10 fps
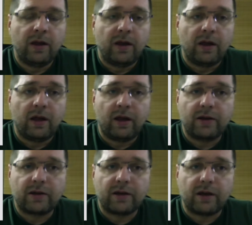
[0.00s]
And
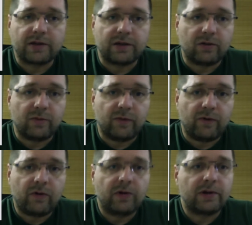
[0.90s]
as I told
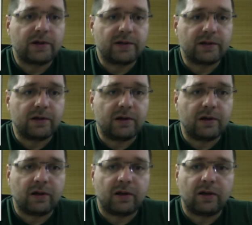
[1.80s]
before, there is a
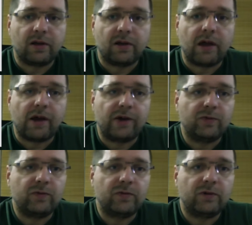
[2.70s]
layer
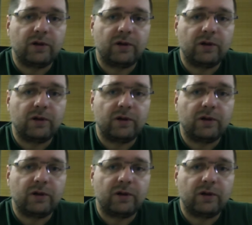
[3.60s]
2